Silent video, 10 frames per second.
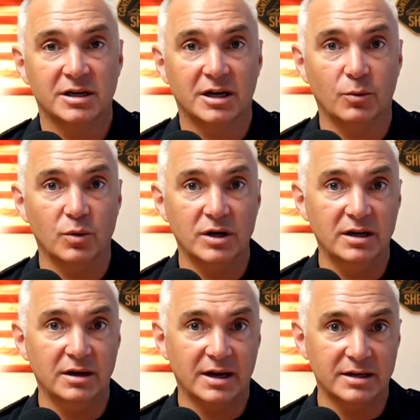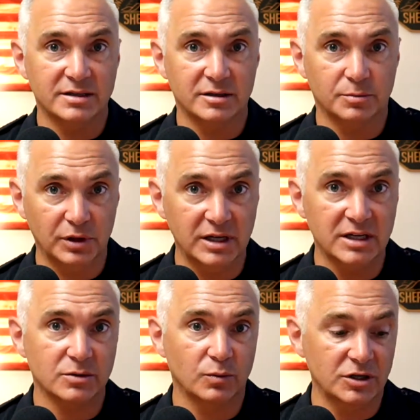We, as the
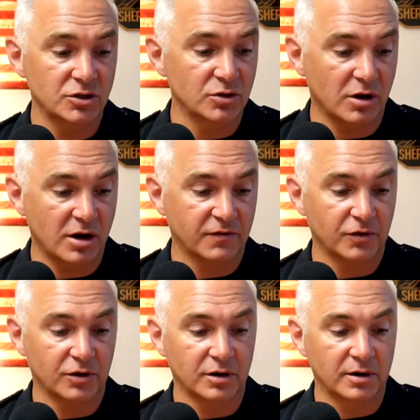police, we do offer